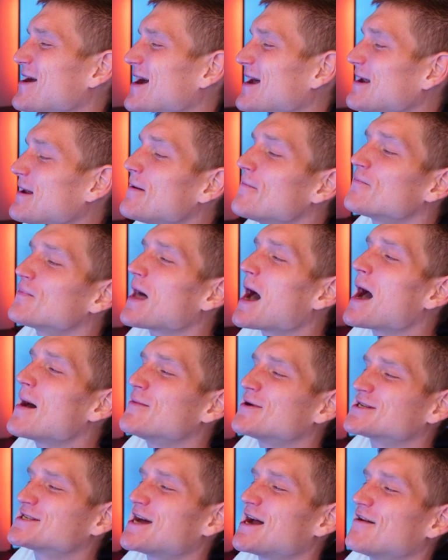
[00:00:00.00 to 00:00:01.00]
man,
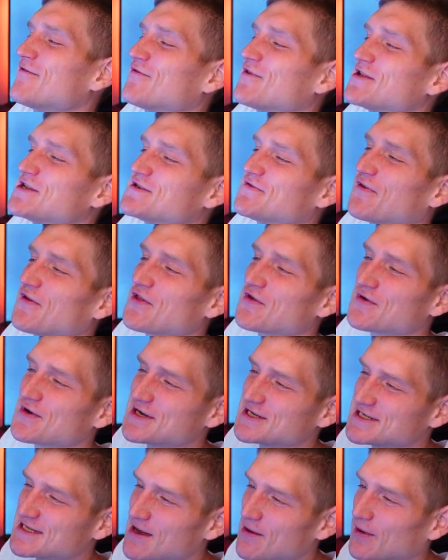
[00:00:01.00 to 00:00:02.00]
I'm excited for this for the
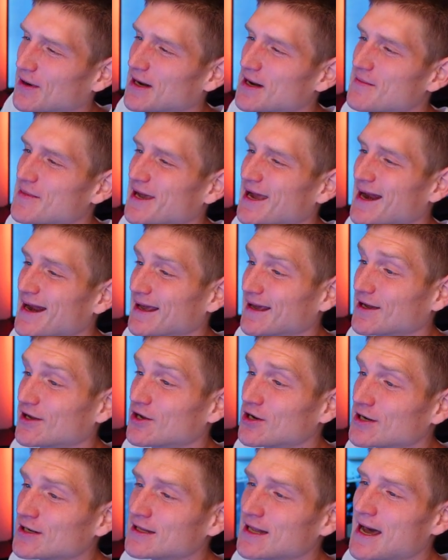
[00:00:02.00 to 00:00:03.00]
reason that we're going to be getting
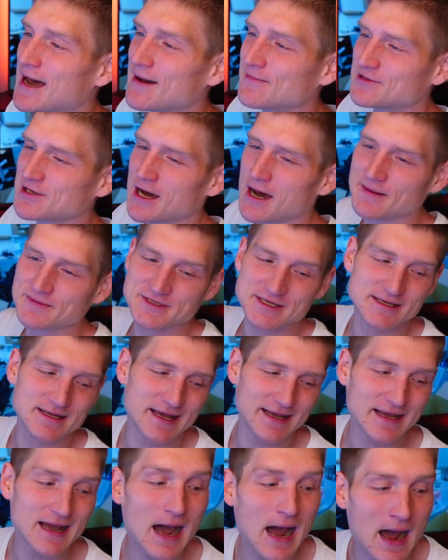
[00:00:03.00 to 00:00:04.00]
good laptops and
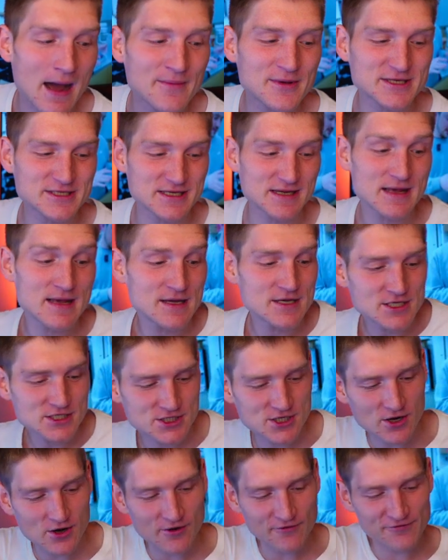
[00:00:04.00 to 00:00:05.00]
like I'm excited.
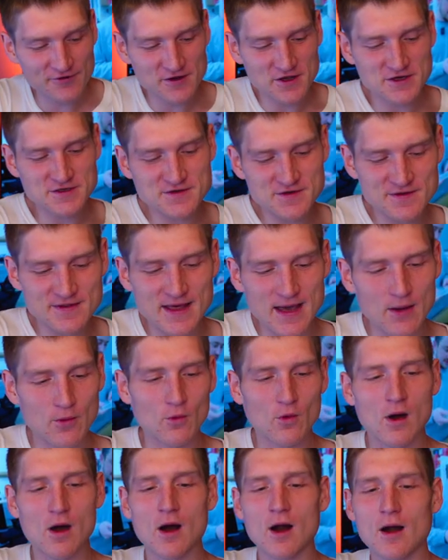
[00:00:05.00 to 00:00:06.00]
So for those of you that
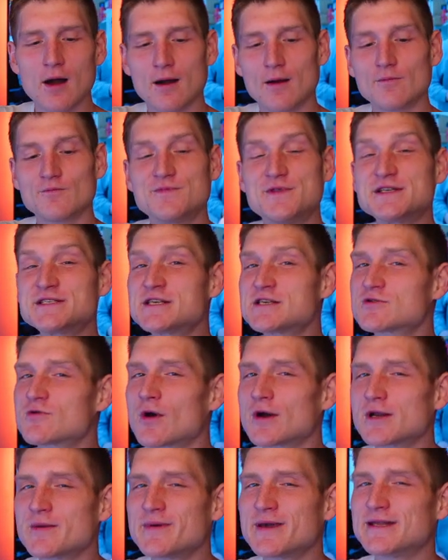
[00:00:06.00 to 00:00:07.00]
are, this is
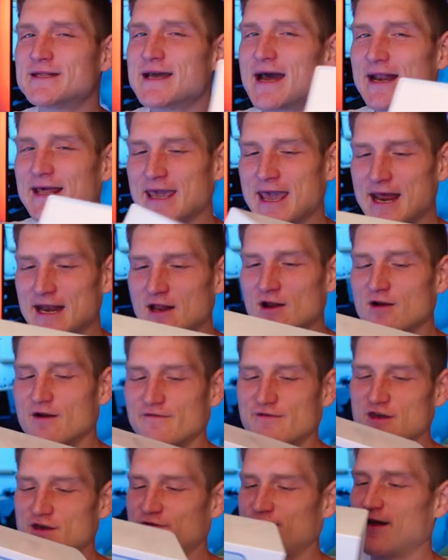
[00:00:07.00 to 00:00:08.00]
going to be a dedicated
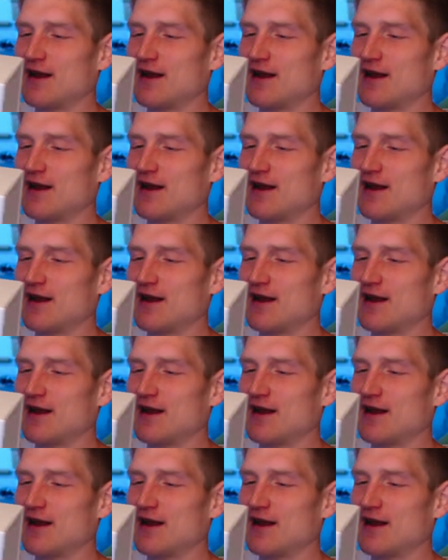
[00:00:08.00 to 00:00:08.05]
review